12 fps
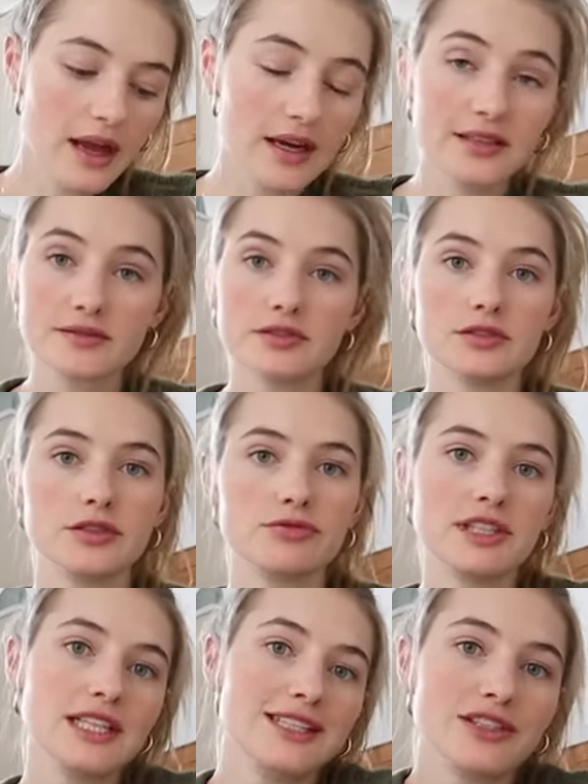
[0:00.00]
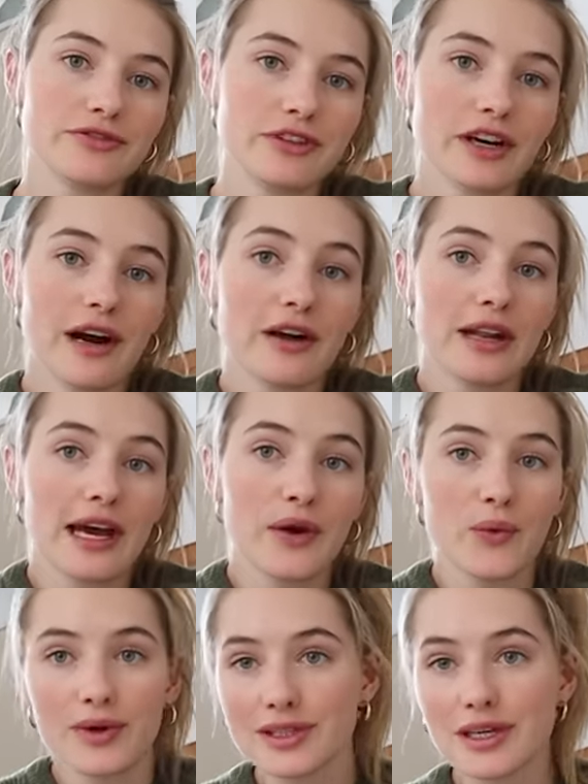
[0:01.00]
And you really need to figure out like
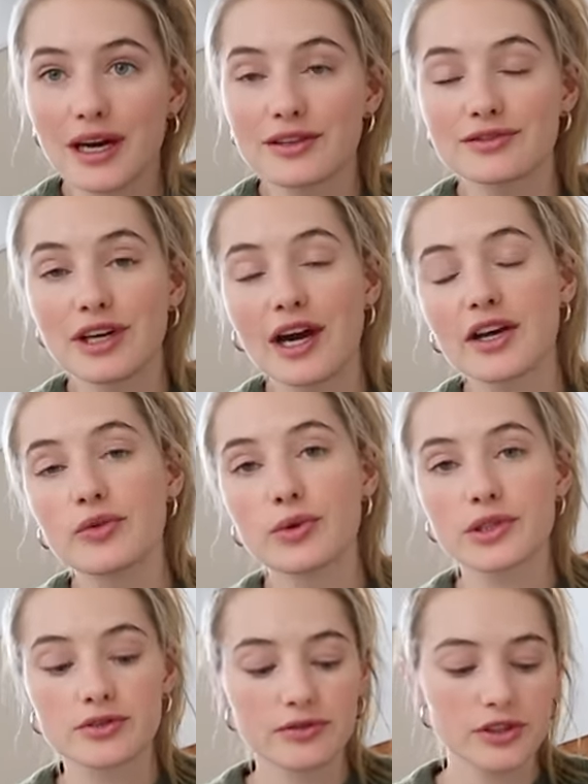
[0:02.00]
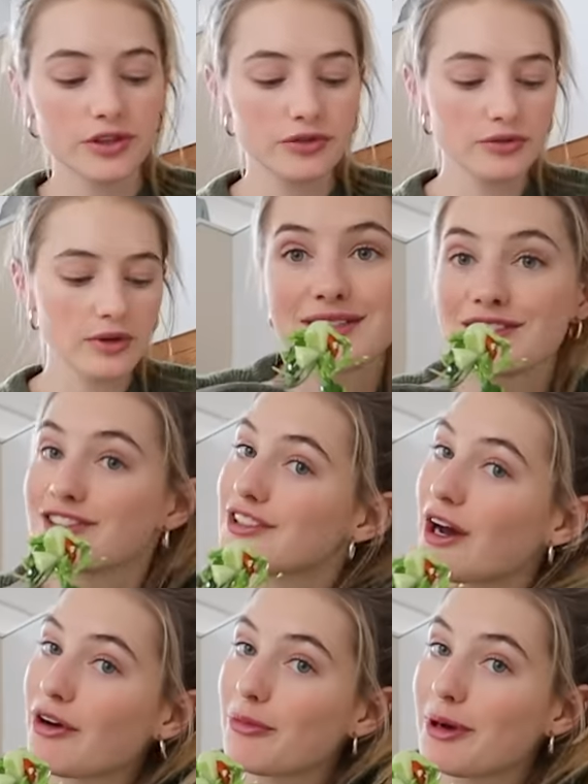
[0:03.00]
what kind of diet works for you. This is
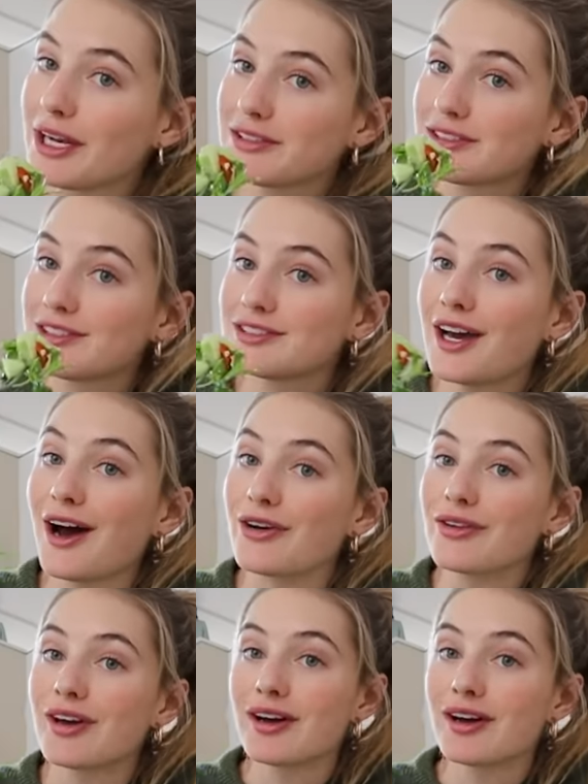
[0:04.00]
how I balance this out.